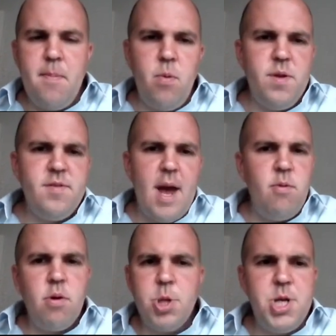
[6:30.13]
People will say,
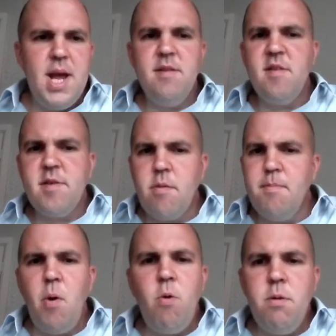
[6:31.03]
well, look, genes are so
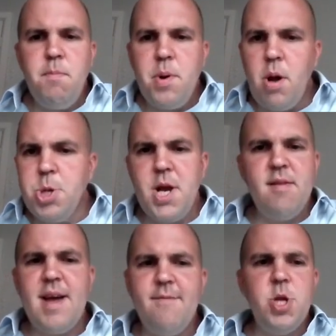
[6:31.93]
important, but our
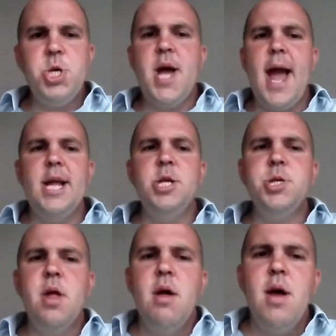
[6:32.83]
genes haven't
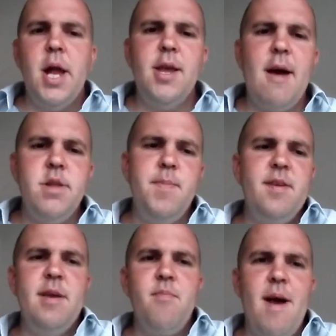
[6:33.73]
changed, and yet the
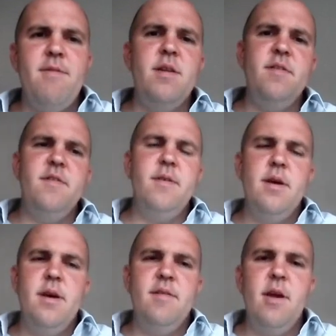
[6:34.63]
obesity prevalence
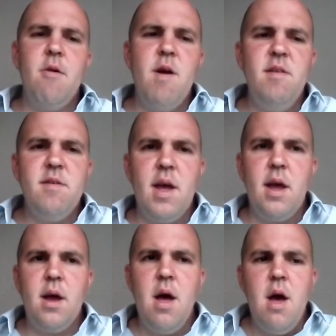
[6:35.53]
is
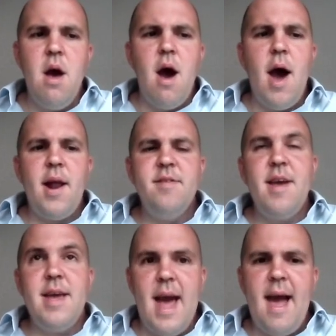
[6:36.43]
increasing. And I'd
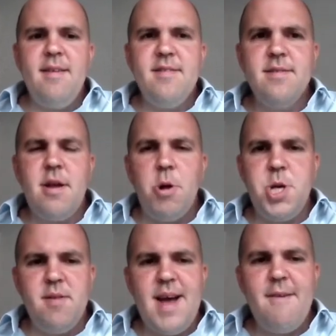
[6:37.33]
say, yes, our
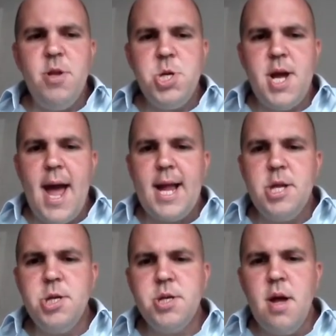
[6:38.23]
genes haven't
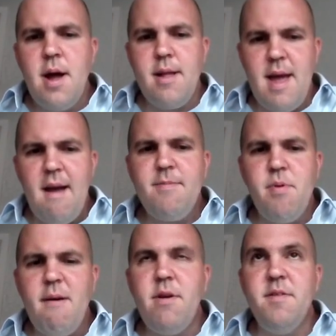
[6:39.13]
changed, and yes,
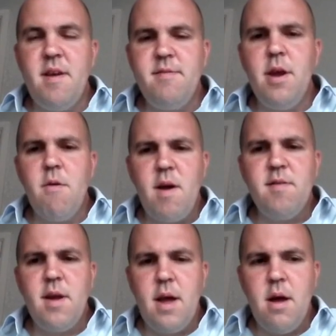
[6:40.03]
prevalence is
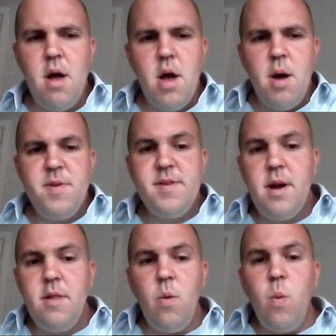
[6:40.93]
increasing. But
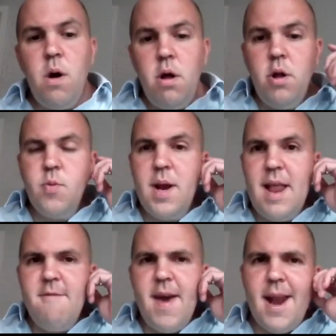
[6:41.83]
certainly the world we
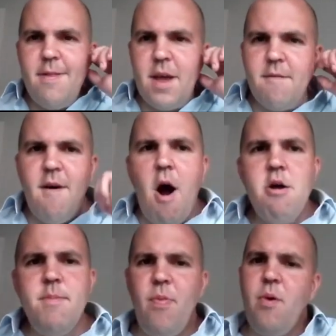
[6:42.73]
live in and the
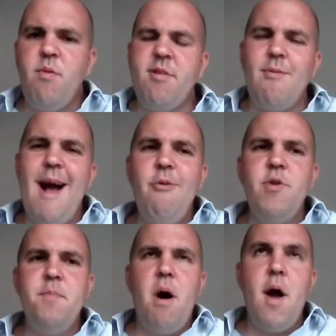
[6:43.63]
environment that we're
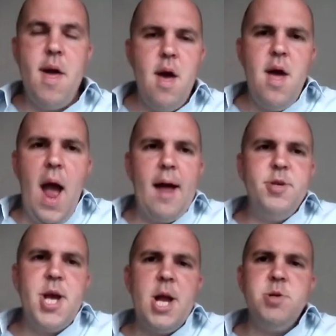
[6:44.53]
surrounded by
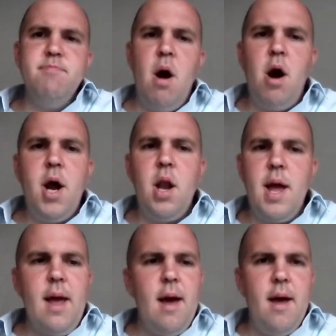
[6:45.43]
has changed
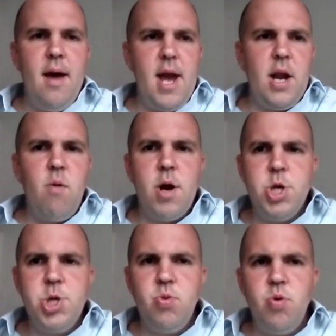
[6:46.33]
markedly in quite
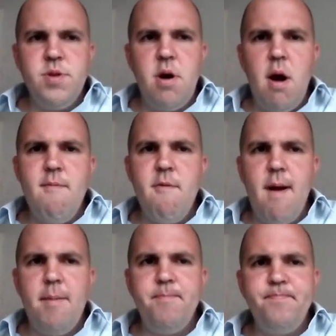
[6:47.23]
a short time frame.